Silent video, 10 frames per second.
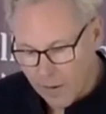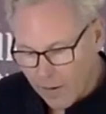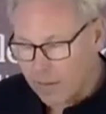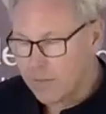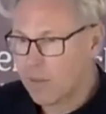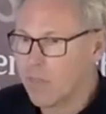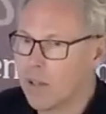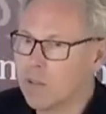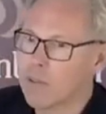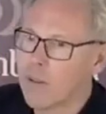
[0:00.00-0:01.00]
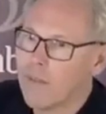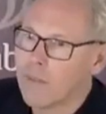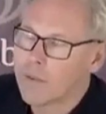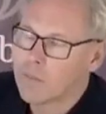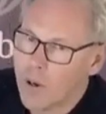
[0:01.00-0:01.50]
And so that's
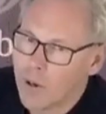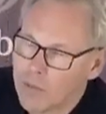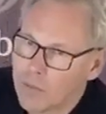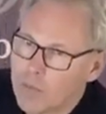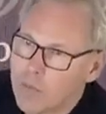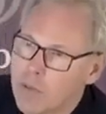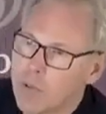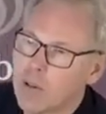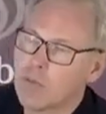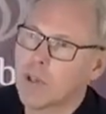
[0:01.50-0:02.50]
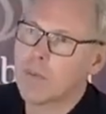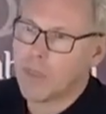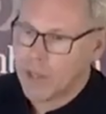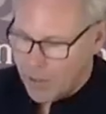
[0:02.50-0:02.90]
part of, part of what I'm thinking